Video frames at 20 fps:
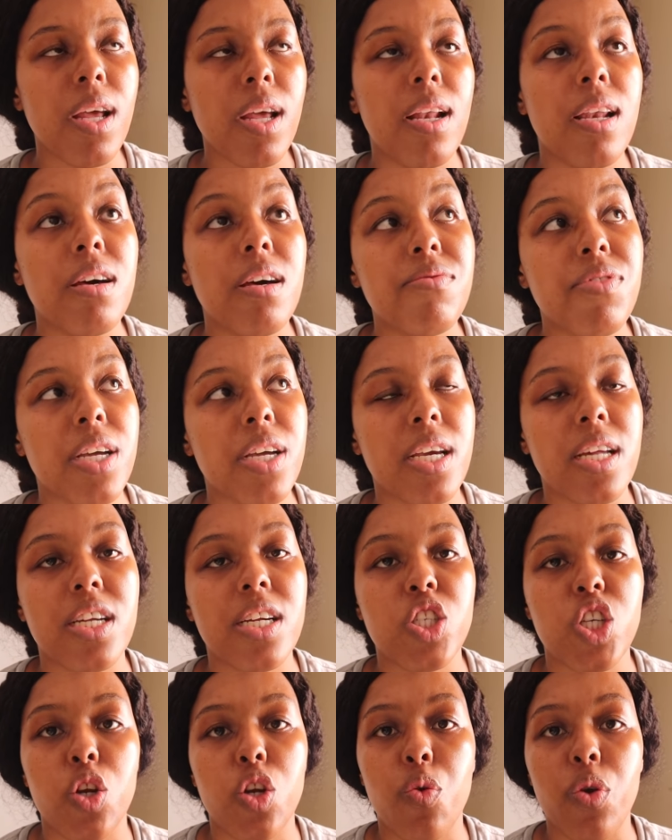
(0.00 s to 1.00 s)
living in a
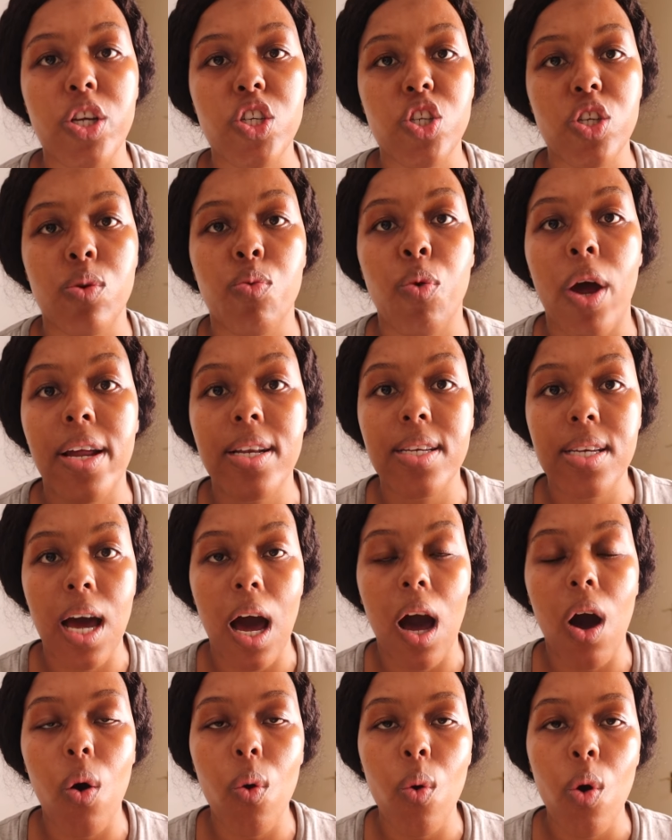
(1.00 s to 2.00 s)
generation right
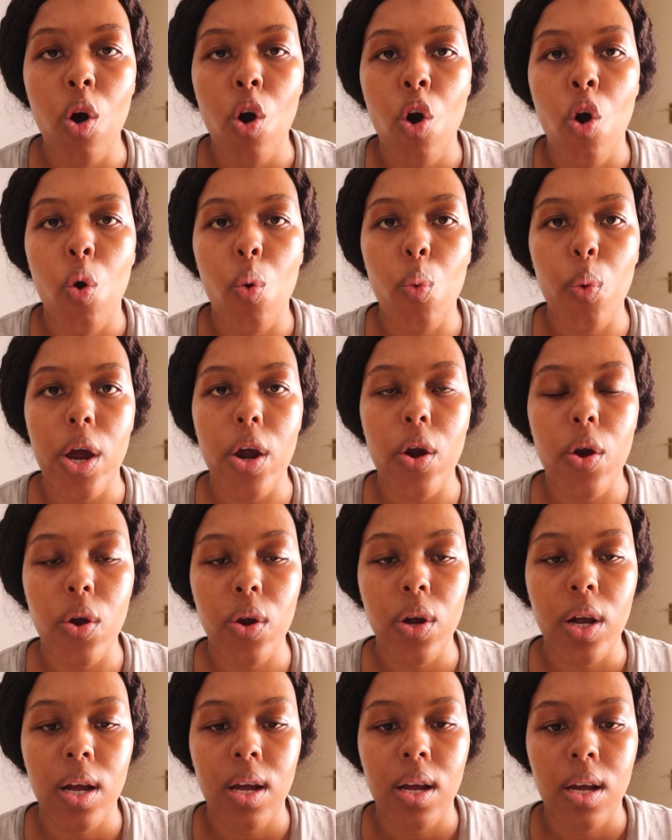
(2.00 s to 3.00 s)
now
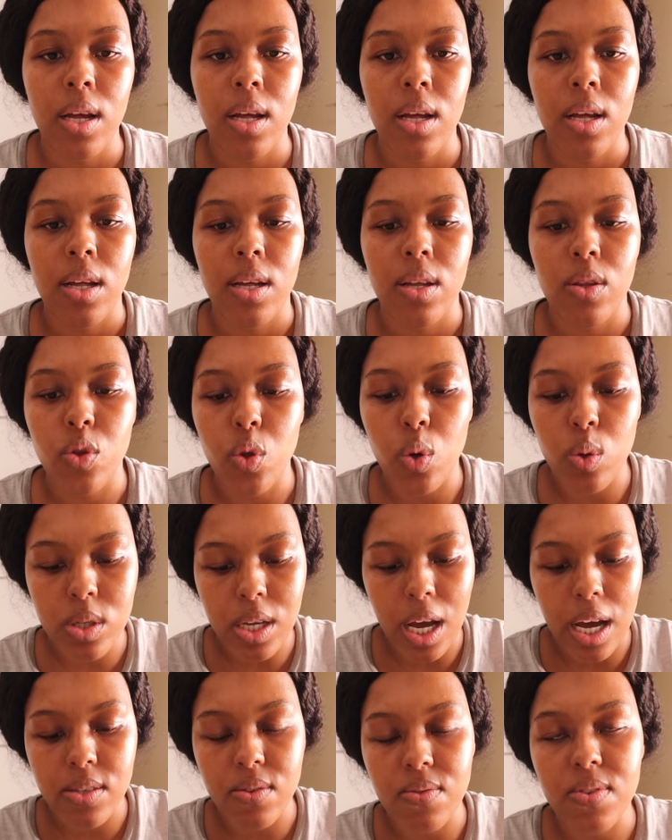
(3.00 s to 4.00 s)
where those
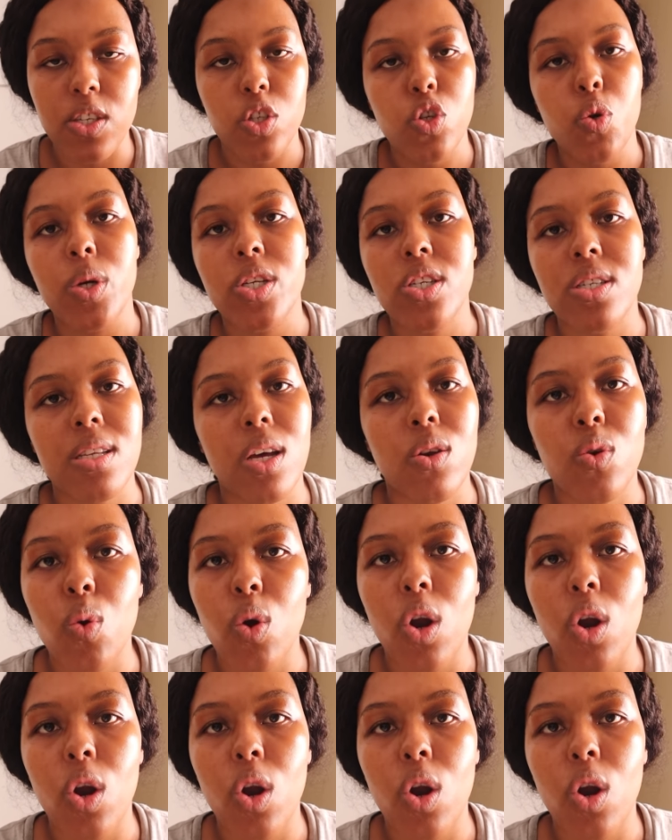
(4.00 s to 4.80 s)
kinds of situations are no